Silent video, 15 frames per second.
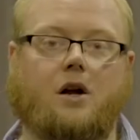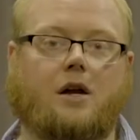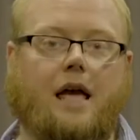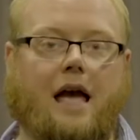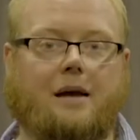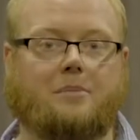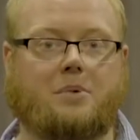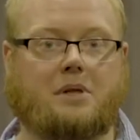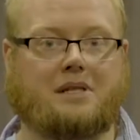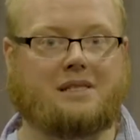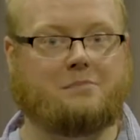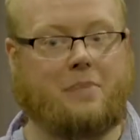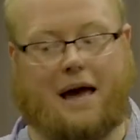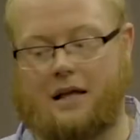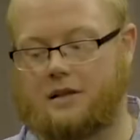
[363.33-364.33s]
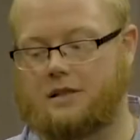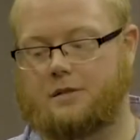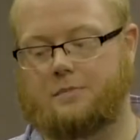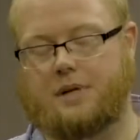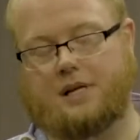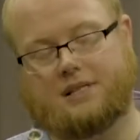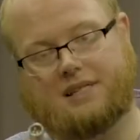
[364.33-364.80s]
cable is
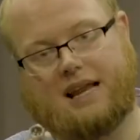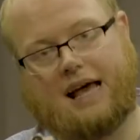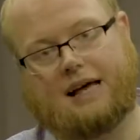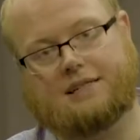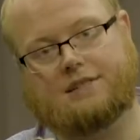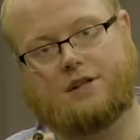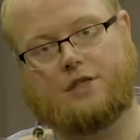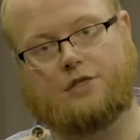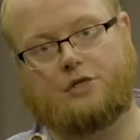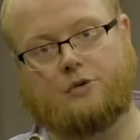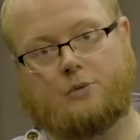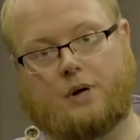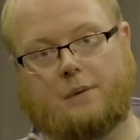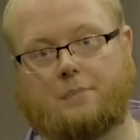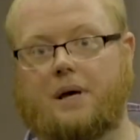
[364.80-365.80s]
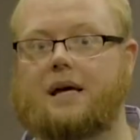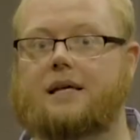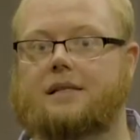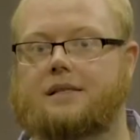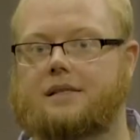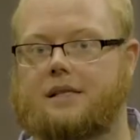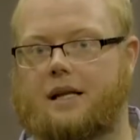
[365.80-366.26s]
balanced because it has 3 pins.